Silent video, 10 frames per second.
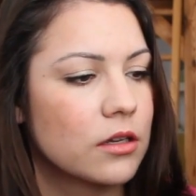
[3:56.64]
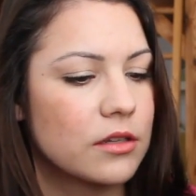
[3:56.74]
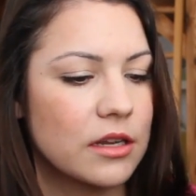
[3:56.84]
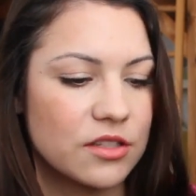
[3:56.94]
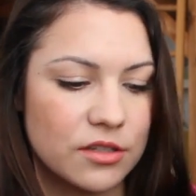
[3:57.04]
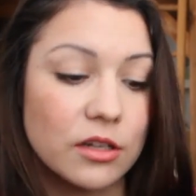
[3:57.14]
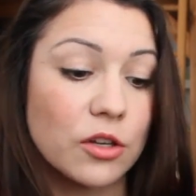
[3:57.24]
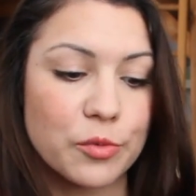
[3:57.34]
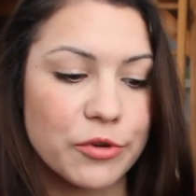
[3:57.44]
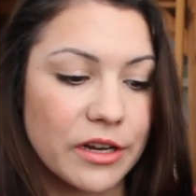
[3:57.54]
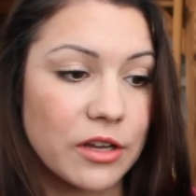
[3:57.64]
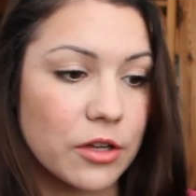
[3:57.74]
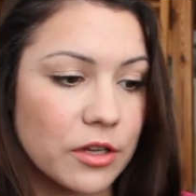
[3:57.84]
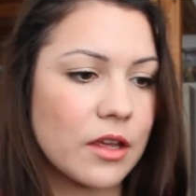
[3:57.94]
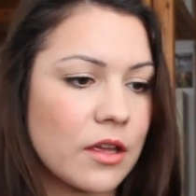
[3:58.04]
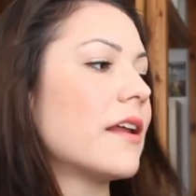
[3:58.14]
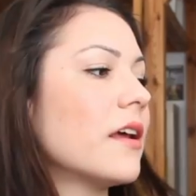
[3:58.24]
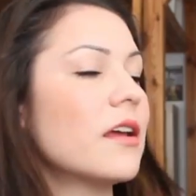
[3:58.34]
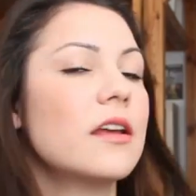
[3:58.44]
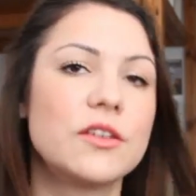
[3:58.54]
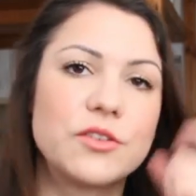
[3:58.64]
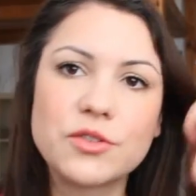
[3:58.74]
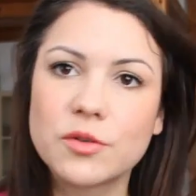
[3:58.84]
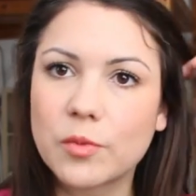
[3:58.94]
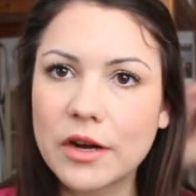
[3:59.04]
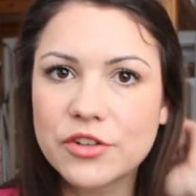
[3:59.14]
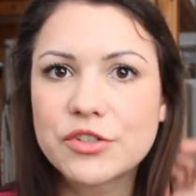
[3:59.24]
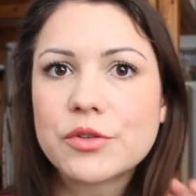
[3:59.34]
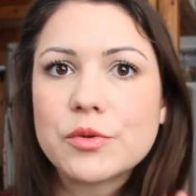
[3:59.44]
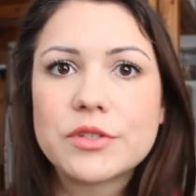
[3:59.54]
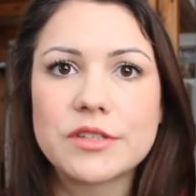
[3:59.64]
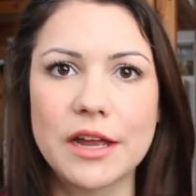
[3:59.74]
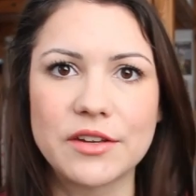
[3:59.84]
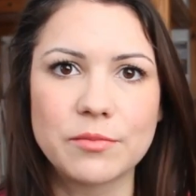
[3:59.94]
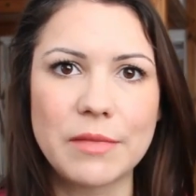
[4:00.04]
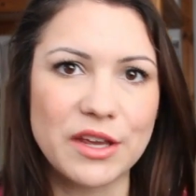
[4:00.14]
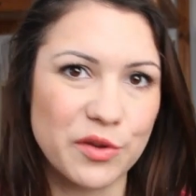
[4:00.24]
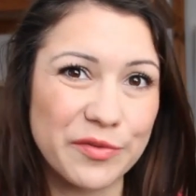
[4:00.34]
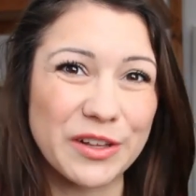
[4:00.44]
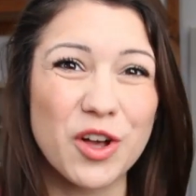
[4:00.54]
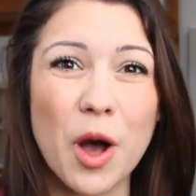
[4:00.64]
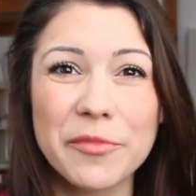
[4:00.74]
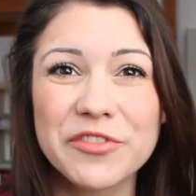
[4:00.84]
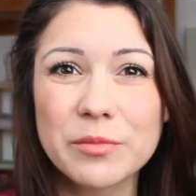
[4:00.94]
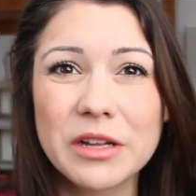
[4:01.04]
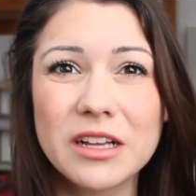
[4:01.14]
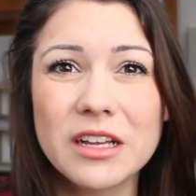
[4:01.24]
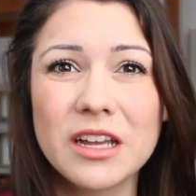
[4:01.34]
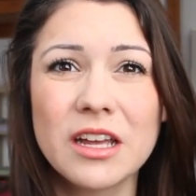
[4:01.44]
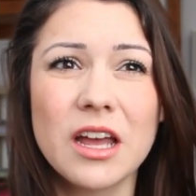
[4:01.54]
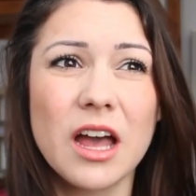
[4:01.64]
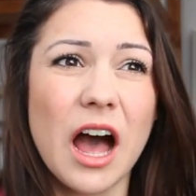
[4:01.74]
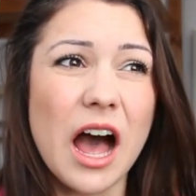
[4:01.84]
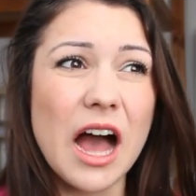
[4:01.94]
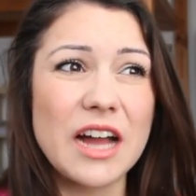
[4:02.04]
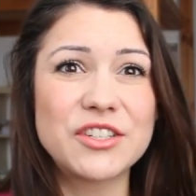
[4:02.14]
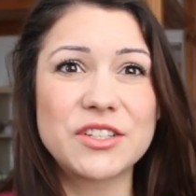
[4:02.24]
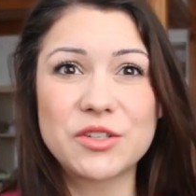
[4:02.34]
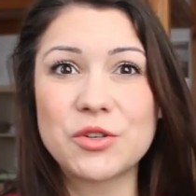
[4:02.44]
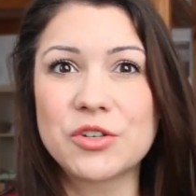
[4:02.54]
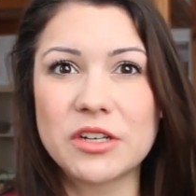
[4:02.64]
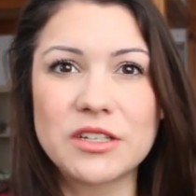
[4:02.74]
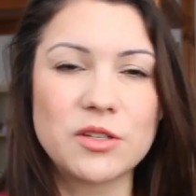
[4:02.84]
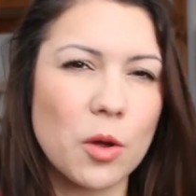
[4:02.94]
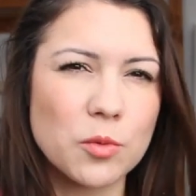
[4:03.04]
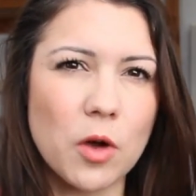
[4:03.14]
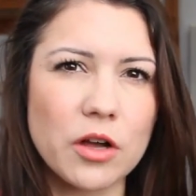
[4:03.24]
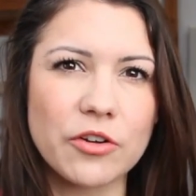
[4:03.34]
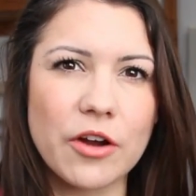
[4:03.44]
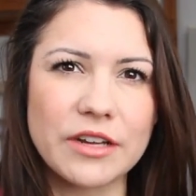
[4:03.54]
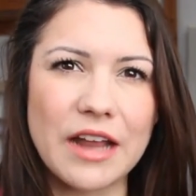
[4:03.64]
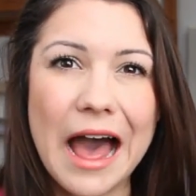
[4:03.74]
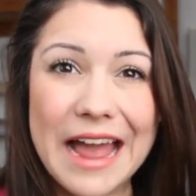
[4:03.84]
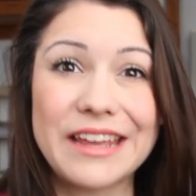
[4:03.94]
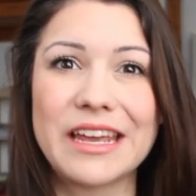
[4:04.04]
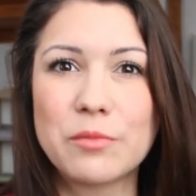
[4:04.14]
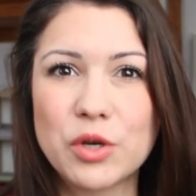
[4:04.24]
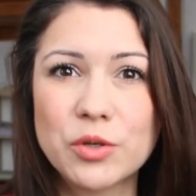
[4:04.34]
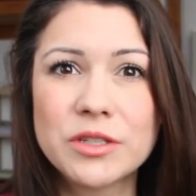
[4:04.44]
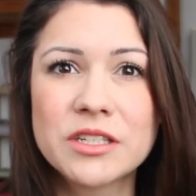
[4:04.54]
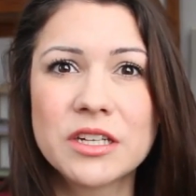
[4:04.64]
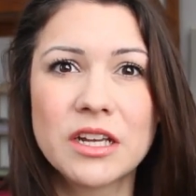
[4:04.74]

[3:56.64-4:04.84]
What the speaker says: look pretty good. You should wear shoes that make you feel comfortable. I just usually don't walk around in hiking boots,